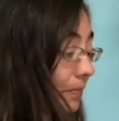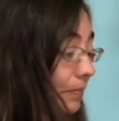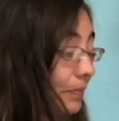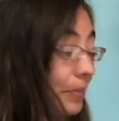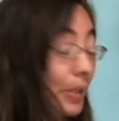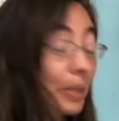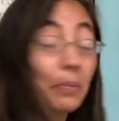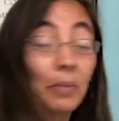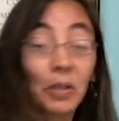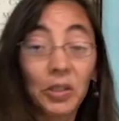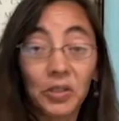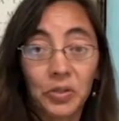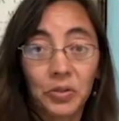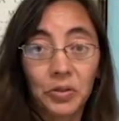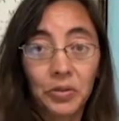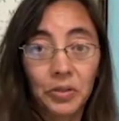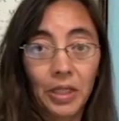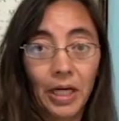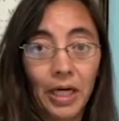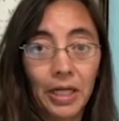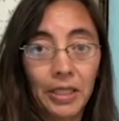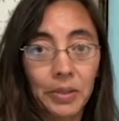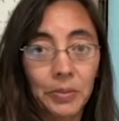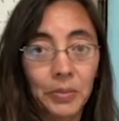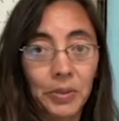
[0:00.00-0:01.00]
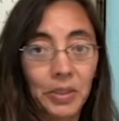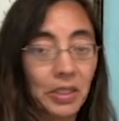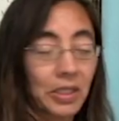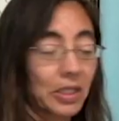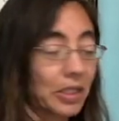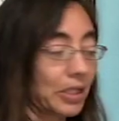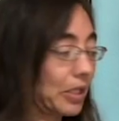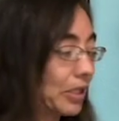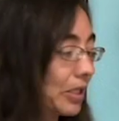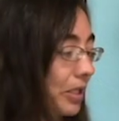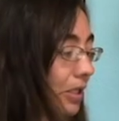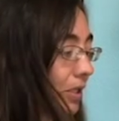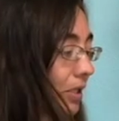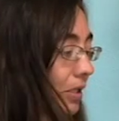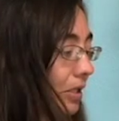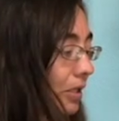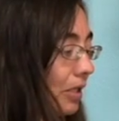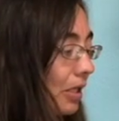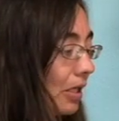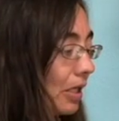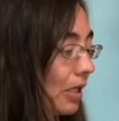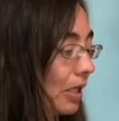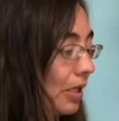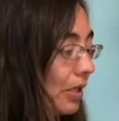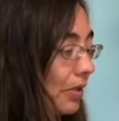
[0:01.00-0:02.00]
big muscle attachments there
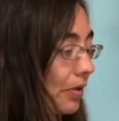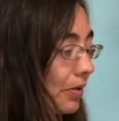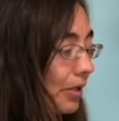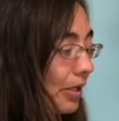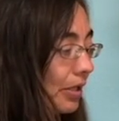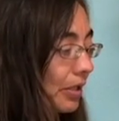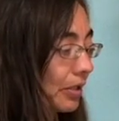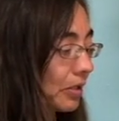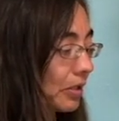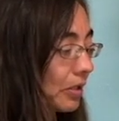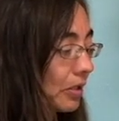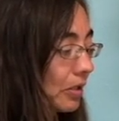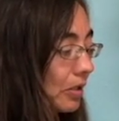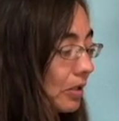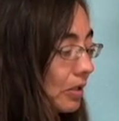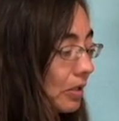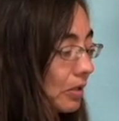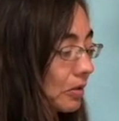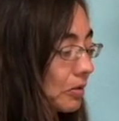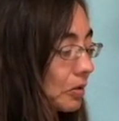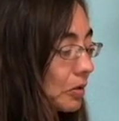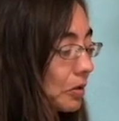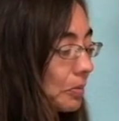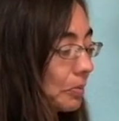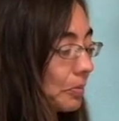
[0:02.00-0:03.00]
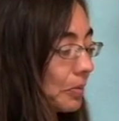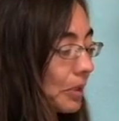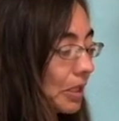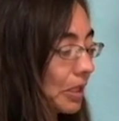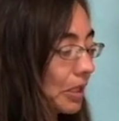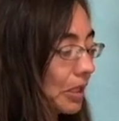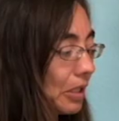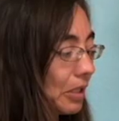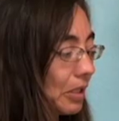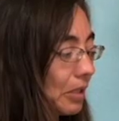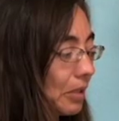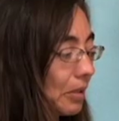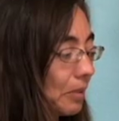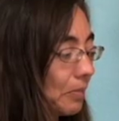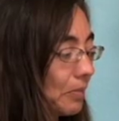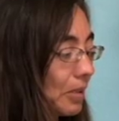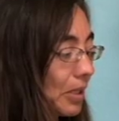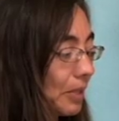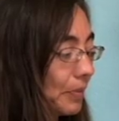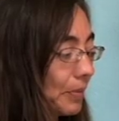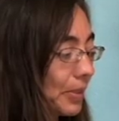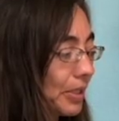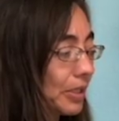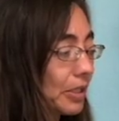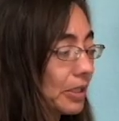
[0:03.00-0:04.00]
are the glute
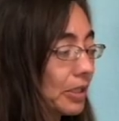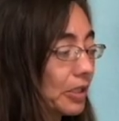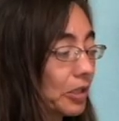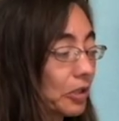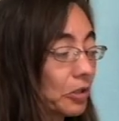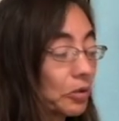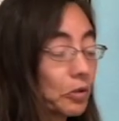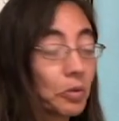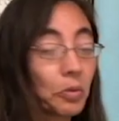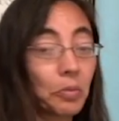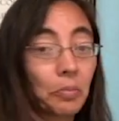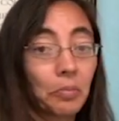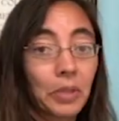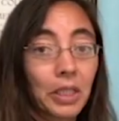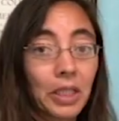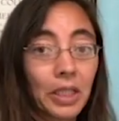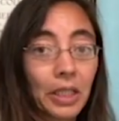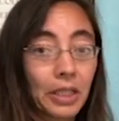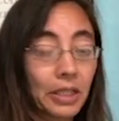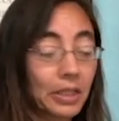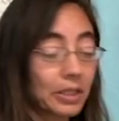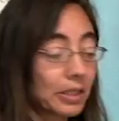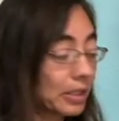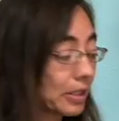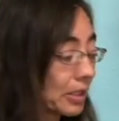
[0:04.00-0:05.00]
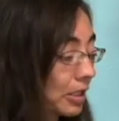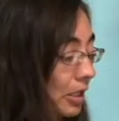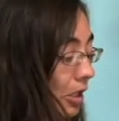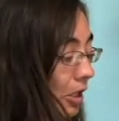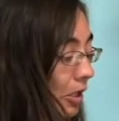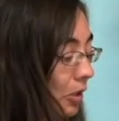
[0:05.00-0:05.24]
minimus and the glute medius,